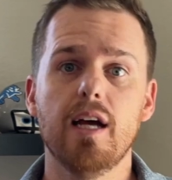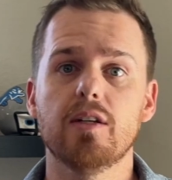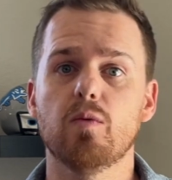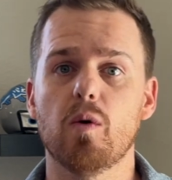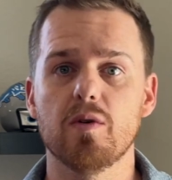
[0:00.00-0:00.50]

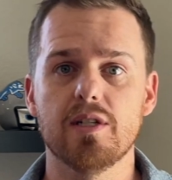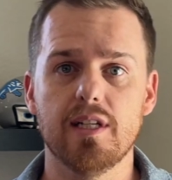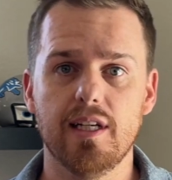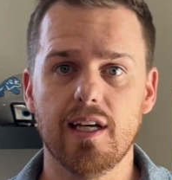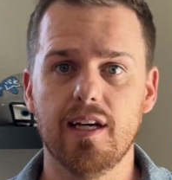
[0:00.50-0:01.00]
to where we're
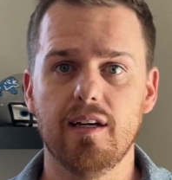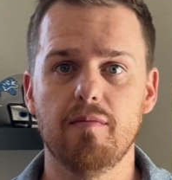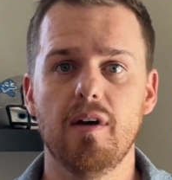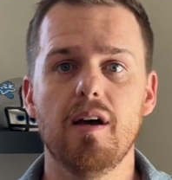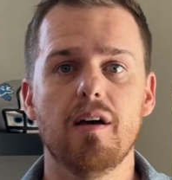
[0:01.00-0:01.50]
seeing
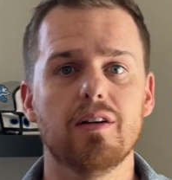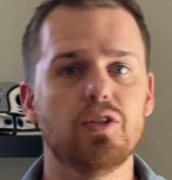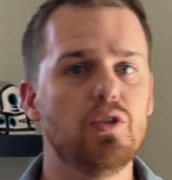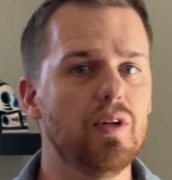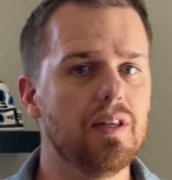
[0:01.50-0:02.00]
him
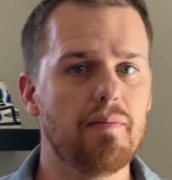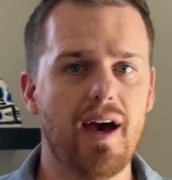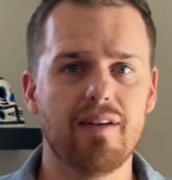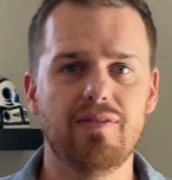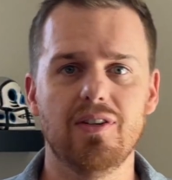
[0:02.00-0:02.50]
shooting the
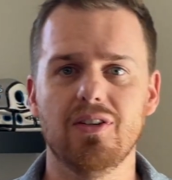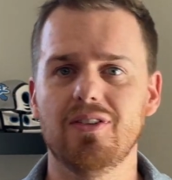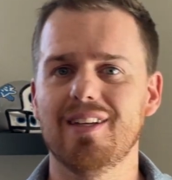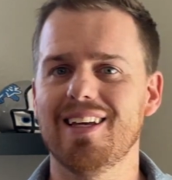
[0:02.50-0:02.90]
backfield,